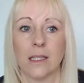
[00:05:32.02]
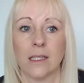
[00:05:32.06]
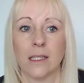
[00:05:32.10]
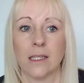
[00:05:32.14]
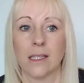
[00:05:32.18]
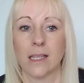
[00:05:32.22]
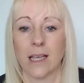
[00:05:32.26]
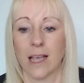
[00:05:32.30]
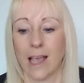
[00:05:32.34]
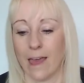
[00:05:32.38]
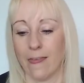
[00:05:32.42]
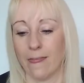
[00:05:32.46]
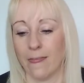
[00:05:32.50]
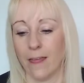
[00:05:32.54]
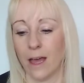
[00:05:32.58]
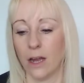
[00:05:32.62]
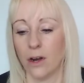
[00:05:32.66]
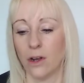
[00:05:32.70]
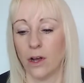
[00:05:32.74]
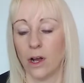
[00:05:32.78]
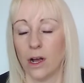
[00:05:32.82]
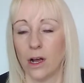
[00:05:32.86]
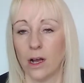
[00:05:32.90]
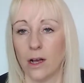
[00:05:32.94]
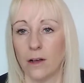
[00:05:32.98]
to get that
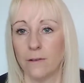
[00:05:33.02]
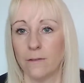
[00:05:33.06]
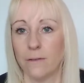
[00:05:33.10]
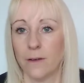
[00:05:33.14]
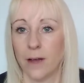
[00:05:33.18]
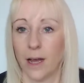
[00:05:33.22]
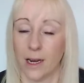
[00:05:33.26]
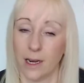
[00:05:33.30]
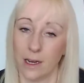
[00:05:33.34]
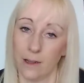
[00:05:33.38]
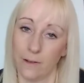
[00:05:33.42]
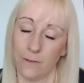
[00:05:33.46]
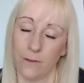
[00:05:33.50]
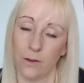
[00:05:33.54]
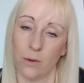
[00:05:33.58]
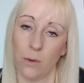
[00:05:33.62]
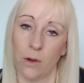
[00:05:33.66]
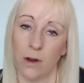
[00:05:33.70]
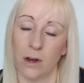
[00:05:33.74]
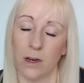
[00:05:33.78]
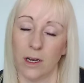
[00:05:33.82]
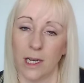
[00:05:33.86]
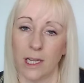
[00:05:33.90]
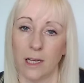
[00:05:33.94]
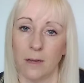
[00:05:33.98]
off. And if you
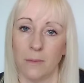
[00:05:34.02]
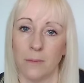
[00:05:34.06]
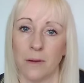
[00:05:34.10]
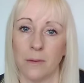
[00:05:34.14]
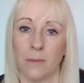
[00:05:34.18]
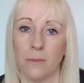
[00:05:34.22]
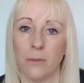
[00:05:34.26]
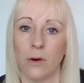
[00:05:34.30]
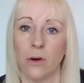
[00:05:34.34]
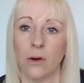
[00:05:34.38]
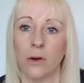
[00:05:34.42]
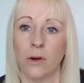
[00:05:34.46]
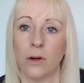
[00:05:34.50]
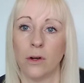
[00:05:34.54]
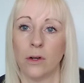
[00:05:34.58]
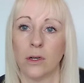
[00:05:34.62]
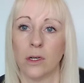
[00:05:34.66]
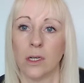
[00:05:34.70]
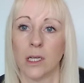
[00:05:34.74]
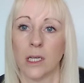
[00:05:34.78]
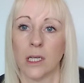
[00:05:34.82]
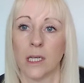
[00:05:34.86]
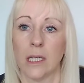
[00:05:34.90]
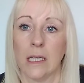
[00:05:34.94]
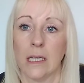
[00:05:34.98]
want a little bit more,
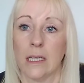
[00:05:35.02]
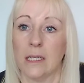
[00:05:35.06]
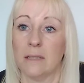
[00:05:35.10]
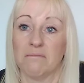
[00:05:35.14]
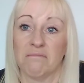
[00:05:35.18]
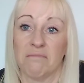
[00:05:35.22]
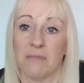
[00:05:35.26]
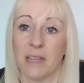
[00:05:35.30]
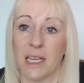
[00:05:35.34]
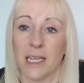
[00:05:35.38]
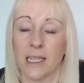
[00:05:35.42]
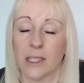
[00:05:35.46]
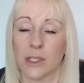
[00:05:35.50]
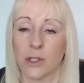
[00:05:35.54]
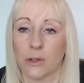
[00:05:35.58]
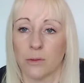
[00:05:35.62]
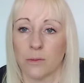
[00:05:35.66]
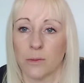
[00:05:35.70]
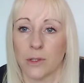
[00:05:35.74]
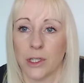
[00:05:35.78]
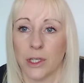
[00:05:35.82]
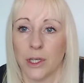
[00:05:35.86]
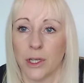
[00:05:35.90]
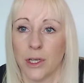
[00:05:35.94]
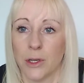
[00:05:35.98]
it's up
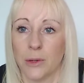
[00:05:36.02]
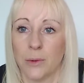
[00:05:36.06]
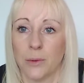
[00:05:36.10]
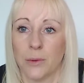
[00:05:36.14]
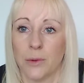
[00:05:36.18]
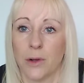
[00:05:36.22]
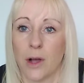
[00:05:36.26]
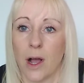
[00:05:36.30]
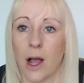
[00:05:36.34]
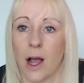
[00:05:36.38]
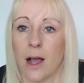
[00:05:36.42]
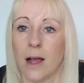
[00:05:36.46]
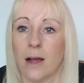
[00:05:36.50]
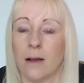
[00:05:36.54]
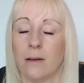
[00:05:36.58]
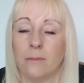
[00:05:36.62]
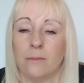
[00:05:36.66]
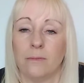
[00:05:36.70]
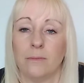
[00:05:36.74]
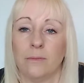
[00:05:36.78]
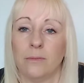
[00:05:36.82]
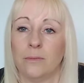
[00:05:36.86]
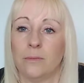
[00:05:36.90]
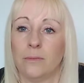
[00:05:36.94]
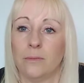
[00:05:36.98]
to you.
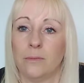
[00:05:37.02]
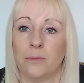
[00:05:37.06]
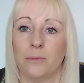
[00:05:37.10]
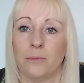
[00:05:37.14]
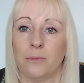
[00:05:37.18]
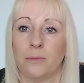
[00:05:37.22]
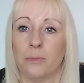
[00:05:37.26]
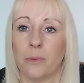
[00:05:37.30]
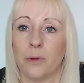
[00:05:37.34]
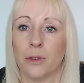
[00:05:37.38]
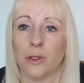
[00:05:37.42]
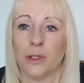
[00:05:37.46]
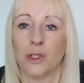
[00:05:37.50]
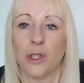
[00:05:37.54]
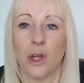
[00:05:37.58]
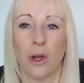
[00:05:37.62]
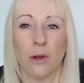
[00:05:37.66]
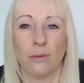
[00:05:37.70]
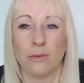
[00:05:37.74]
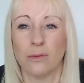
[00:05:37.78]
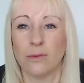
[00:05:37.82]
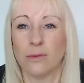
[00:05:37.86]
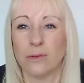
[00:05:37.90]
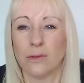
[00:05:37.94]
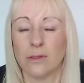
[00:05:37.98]
But
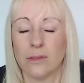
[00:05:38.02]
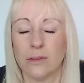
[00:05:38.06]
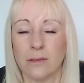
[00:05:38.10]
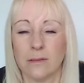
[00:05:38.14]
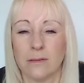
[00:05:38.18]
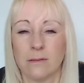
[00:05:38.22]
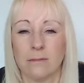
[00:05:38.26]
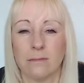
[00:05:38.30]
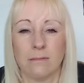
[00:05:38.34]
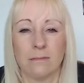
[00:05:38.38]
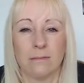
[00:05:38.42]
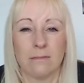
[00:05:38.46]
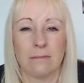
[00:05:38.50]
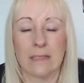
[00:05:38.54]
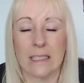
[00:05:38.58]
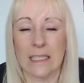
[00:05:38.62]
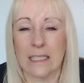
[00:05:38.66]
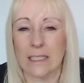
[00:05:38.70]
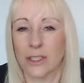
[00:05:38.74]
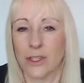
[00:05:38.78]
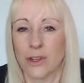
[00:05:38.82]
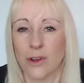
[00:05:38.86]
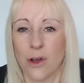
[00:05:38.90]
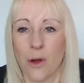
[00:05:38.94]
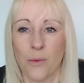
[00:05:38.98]
don't,
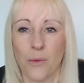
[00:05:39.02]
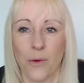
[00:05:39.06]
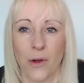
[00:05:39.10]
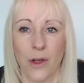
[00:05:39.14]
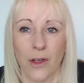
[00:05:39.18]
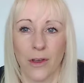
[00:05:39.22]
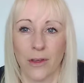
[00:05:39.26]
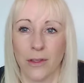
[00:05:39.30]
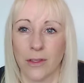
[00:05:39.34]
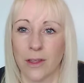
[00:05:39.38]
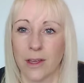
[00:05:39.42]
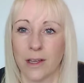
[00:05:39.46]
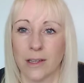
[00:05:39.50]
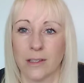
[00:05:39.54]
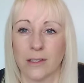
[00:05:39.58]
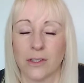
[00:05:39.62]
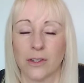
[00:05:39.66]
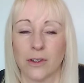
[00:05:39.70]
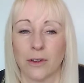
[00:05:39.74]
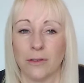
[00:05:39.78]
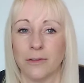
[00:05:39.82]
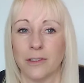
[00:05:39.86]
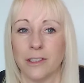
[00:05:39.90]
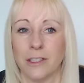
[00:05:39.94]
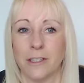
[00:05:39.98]
it's not worth it,
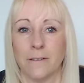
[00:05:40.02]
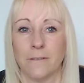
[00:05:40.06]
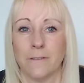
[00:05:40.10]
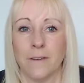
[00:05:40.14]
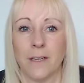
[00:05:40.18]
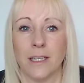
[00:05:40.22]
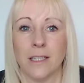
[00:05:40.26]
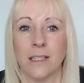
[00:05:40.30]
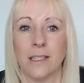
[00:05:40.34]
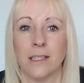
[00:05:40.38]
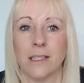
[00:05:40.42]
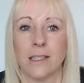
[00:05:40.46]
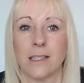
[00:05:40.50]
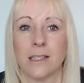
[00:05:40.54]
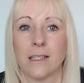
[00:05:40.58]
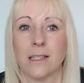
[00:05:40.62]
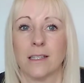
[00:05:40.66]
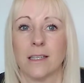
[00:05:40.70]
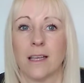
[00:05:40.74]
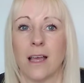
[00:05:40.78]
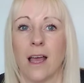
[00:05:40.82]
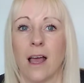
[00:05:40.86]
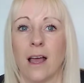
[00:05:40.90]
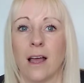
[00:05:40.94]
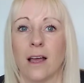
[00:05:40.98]
stuffing your face
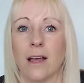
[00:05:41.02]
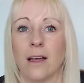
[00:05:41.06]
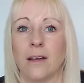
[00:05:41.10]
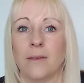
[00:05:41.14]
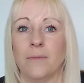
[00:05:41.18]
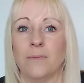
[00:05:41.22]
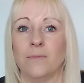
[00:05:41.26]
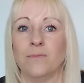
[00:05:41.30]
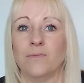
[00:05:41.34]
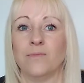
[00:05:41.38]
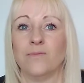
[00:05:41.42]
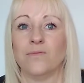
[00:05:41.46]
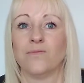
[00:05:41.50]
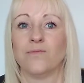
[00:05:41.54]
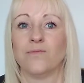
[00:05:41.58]
and,